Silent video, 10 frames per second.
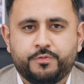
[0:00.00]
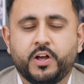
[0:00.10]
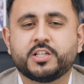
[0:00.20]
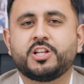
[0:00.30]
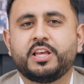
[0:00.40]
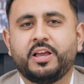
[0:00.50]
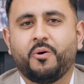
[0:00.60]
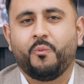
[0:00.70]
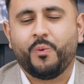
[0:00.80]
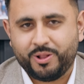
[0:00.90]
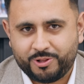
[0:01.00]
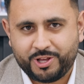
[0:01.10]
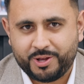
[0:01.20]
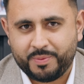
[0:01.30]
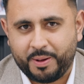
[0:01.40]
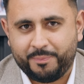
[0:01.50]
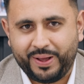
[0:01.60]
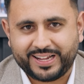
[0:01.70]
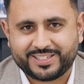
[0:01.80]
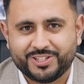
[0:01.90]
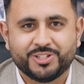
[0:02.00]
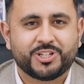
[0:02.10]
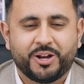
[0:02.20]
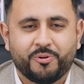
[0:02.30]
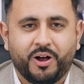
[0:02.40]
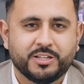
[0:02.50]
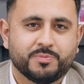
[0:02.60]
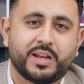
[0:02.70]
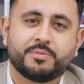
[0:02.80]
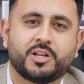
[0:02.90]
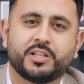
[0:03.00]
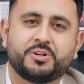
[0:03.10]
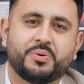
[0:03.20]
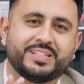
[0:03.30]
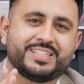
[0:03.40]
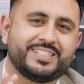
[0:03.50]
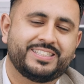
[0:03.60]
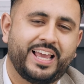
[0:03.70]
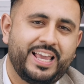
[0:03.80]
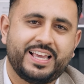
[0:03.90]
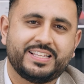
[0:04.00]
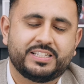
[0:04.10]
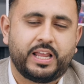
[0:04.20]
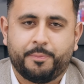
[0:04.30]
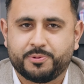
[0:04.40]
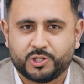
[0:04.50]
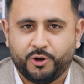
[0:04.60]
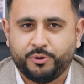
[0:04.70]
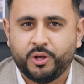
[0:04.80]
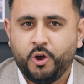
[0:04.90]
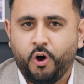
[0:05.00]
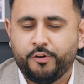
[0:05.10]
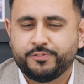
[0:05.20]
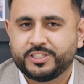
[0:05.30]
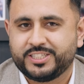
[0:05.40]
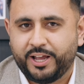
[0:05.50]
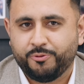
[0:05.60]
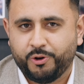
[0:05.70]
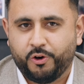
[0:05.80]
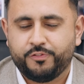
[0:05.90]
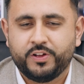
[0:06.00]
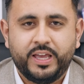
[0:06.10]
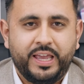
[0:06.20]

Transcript: Firstly, welcome back to the channel, guys. My name's Adil and today is an episode of Sound Off.